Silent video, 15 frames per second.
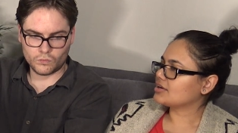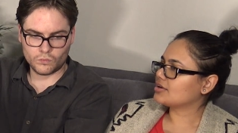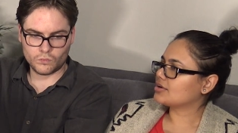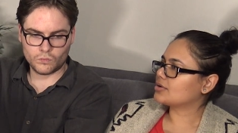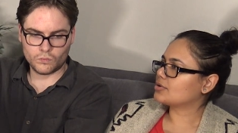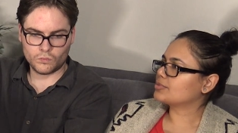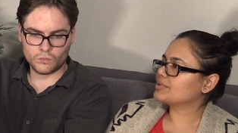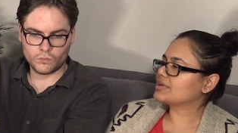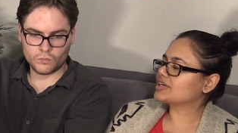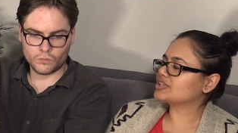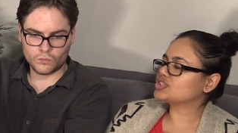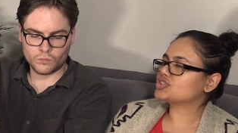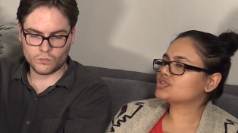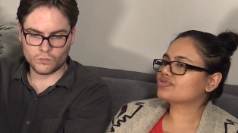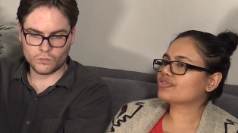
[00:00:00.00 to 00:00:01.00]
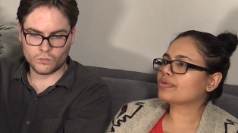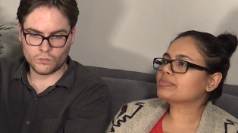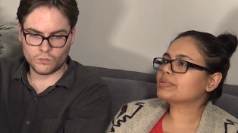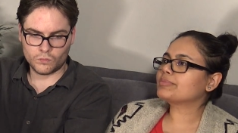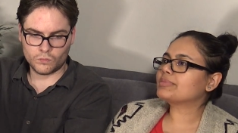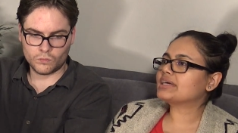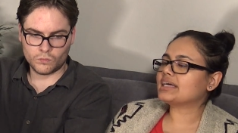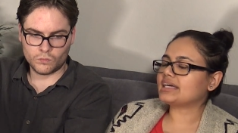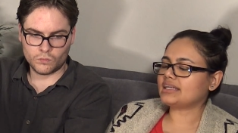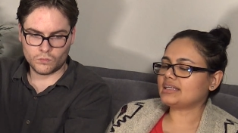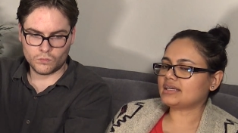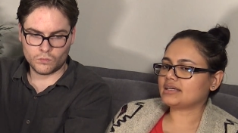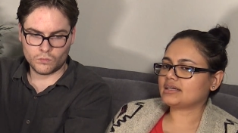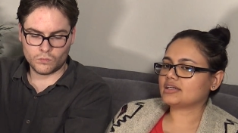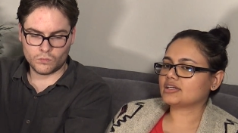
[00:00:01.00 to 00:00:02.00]
Speaker 1: You know, because from the
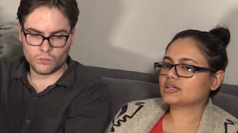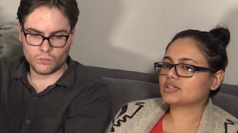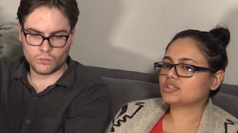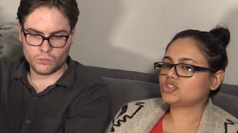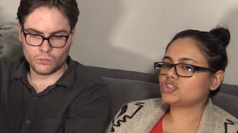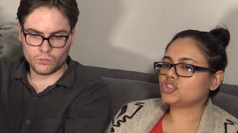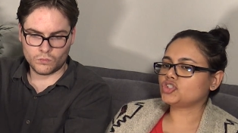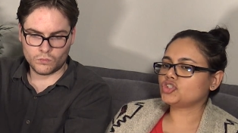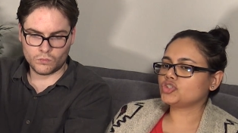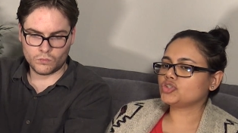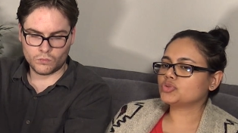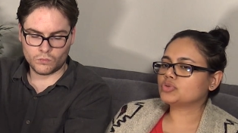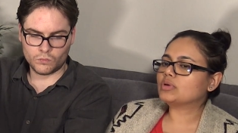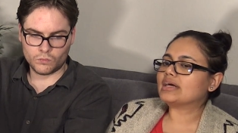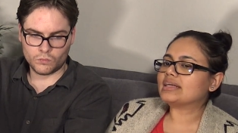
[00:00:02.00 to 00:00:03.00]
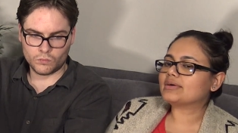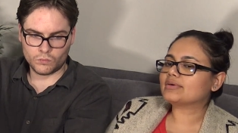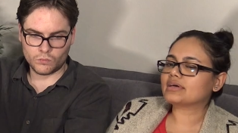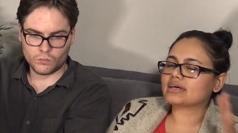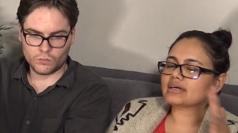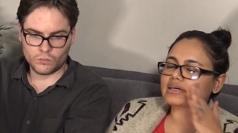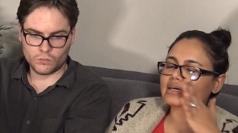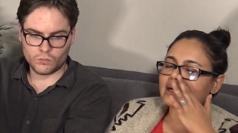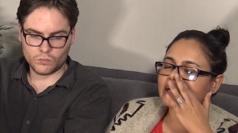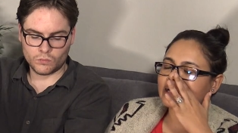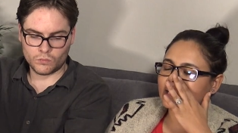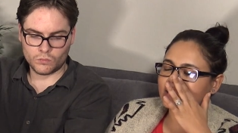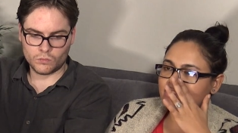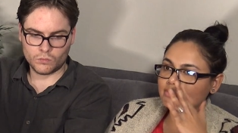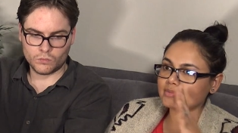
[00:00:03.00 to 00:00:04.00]
beginning, she knew, and I
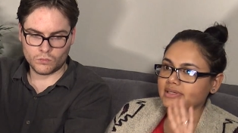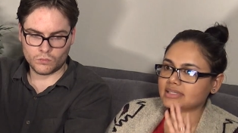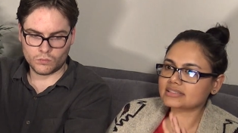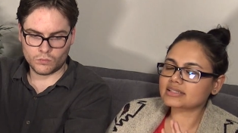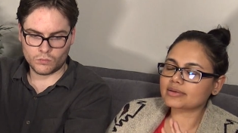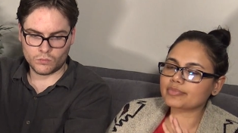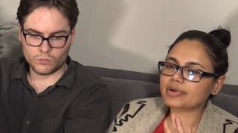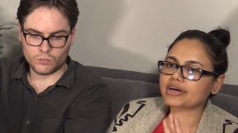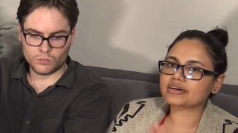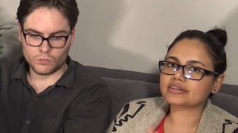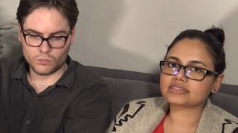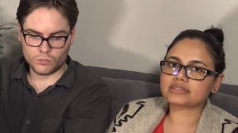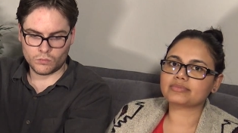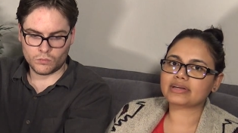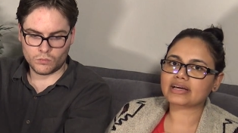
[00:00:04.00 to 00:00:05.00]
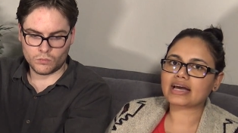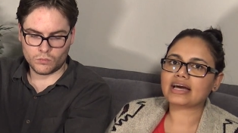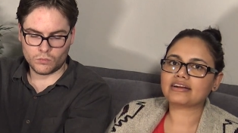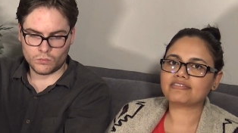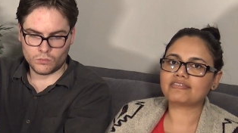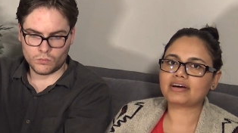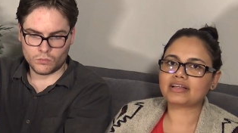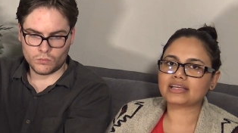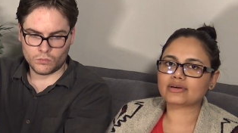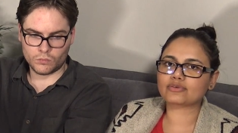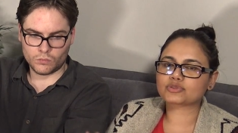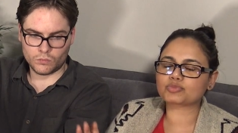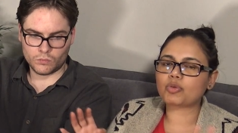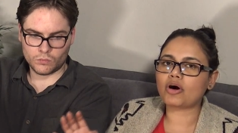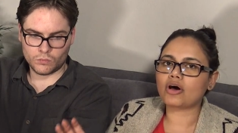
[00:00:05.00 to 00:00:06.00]
hate to make this comparison, but I kind of felt like
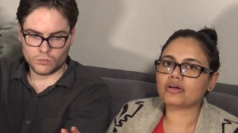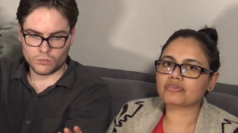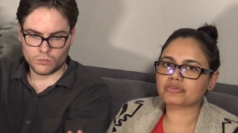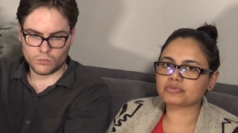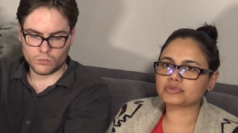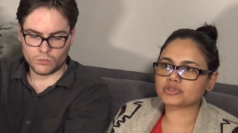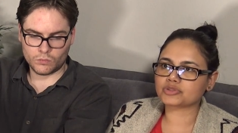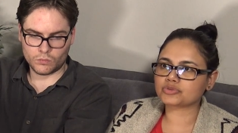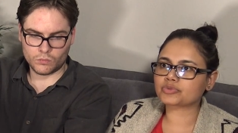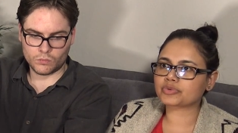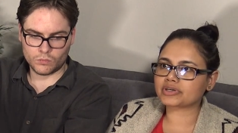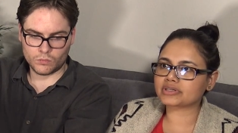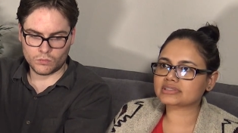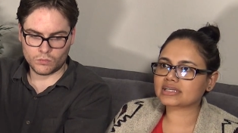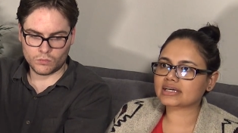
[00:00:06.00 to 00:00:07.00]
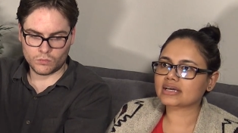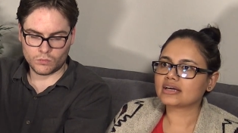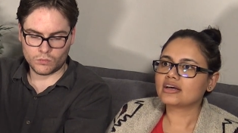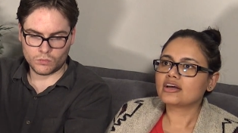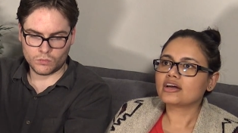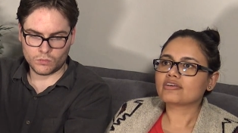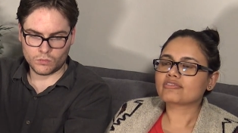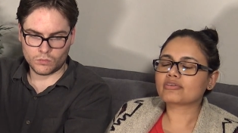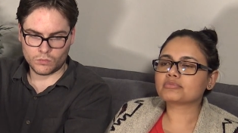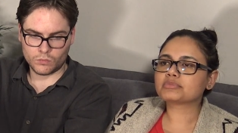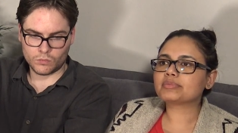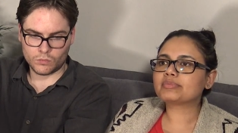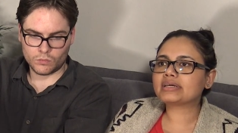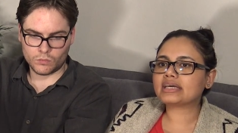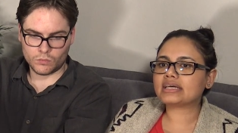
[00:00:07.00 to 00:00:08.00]
it was Paul from Dune, where it's like,
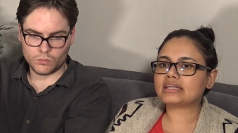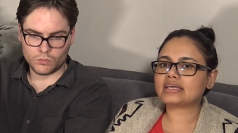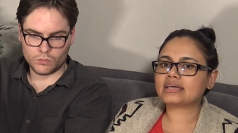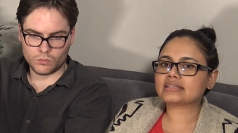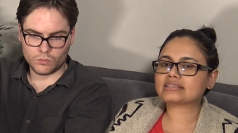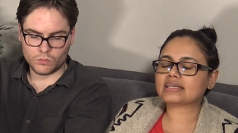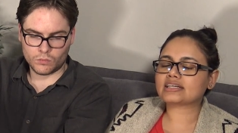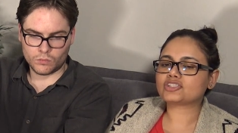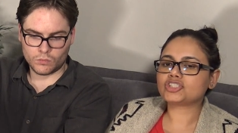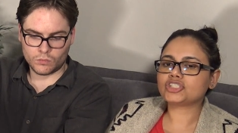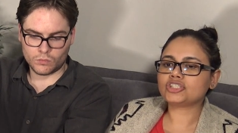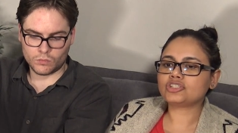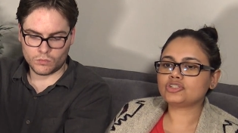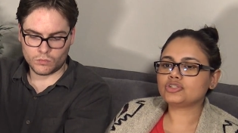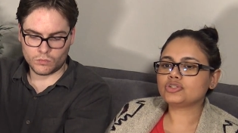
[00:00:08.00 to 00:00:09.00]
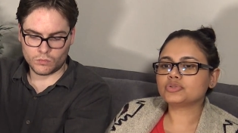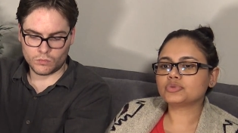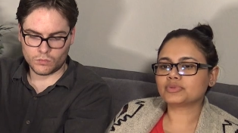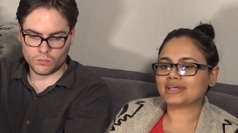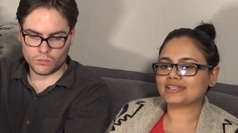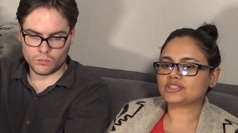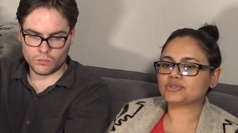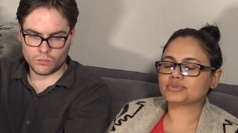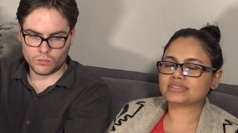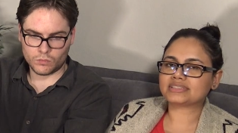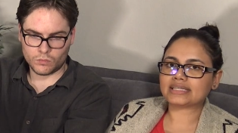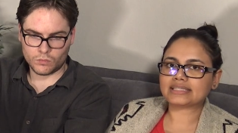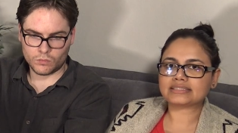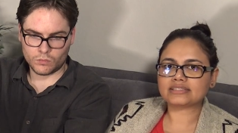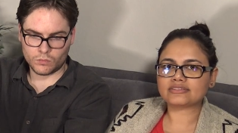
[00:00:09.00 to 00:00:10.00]
from the beginning, it's like she knew that she was
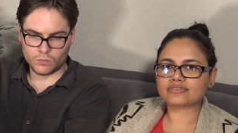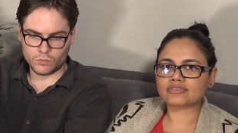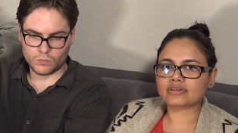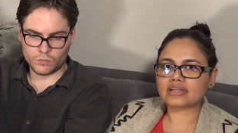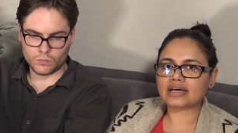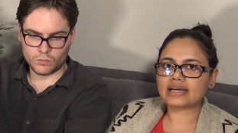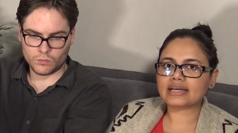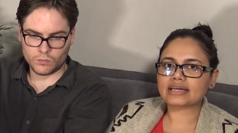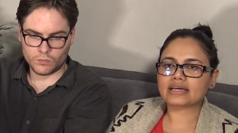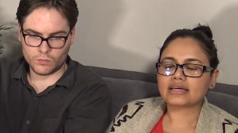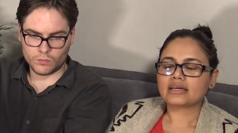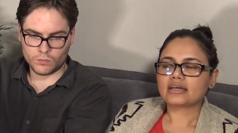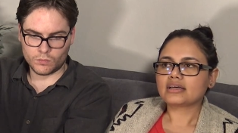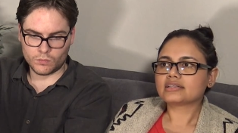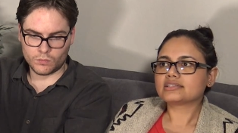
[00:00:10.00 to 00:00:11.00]
destined for like